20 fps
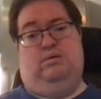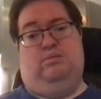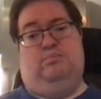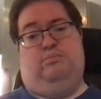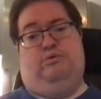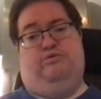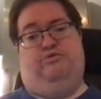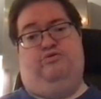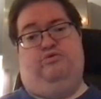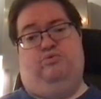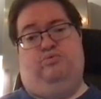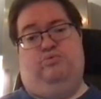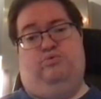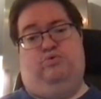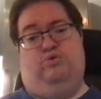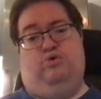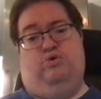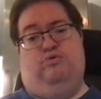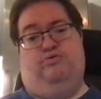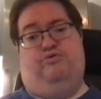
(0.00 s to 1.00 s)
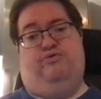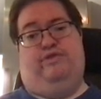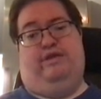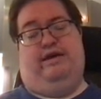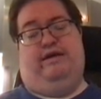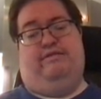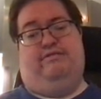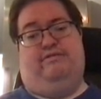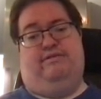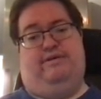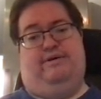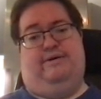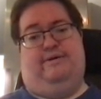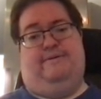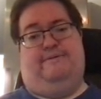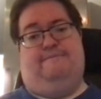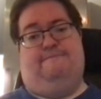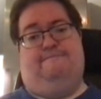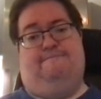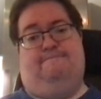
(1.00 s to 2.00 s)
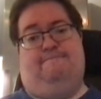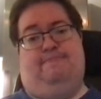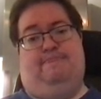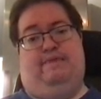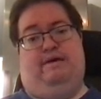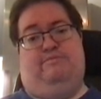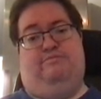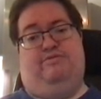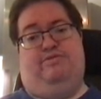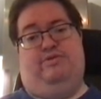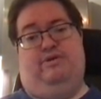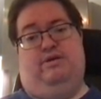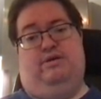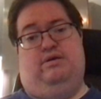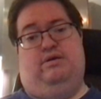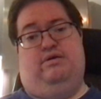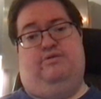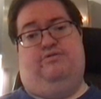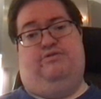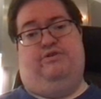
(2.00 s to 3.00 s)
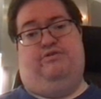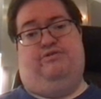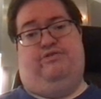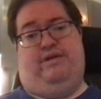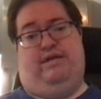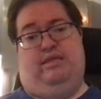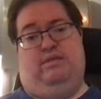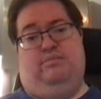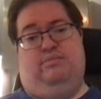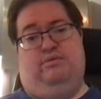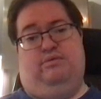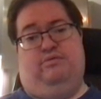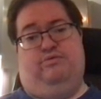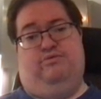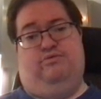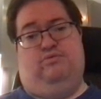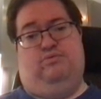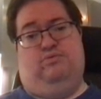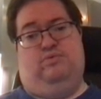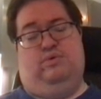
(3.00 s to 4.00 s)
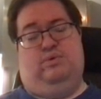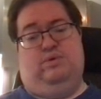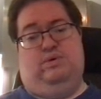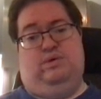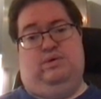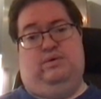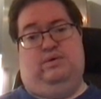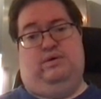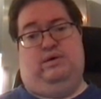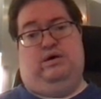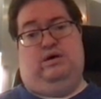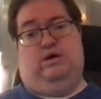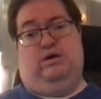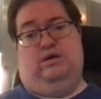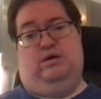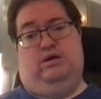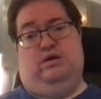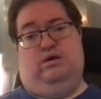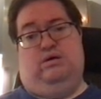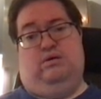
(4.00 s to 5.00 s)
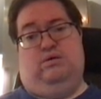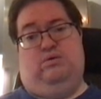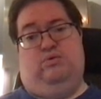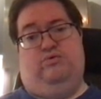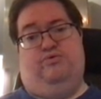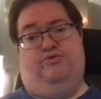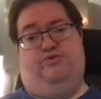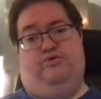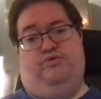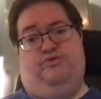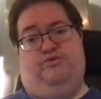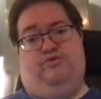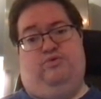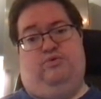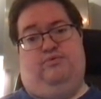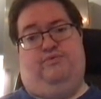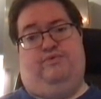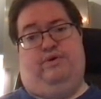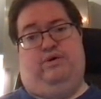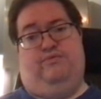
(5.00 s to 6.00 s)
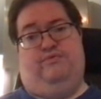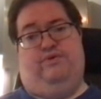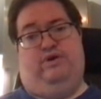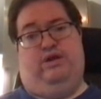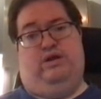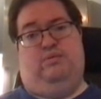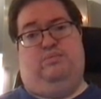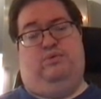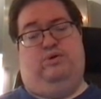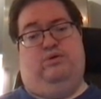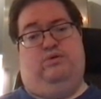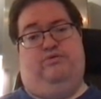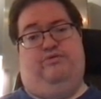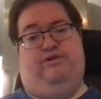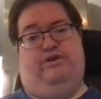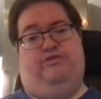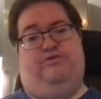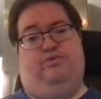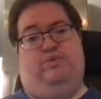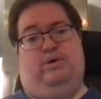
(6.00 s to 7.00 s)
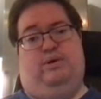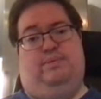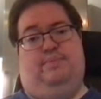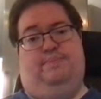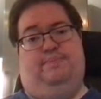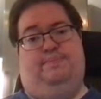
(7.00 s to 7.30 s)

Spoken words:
But do note that everything is extendable to all sorts of other models as well.